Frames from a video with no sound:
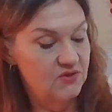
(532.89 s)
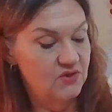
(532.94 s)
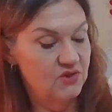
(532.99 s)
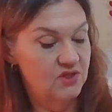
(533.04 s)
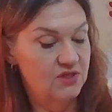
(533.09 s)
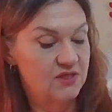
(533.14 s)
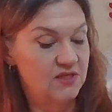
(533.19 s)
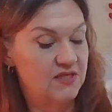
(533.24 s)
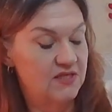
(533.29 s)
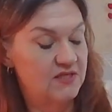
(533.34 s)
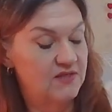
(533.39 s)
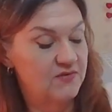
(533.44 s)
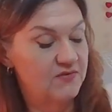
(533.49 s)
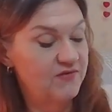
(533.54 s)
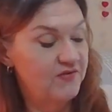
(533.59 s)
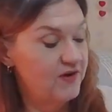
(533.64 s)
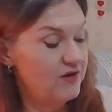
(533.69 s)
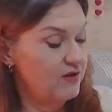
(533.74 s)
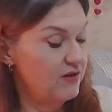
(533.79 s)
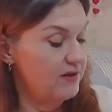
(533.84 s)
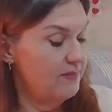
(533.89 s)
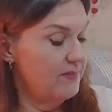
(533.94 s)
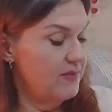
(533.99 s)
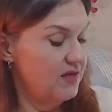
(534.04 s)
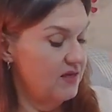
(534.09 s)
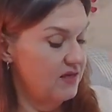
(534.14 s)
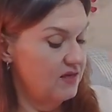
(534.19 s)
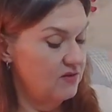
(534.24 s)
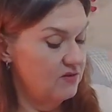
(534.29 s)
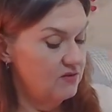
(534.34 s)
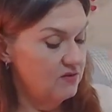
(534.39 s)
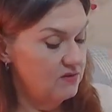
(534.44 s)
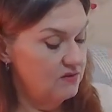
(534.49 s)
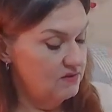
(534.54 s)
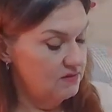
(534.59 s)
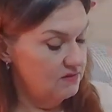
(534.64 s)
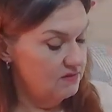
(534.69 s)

usually fairly mild.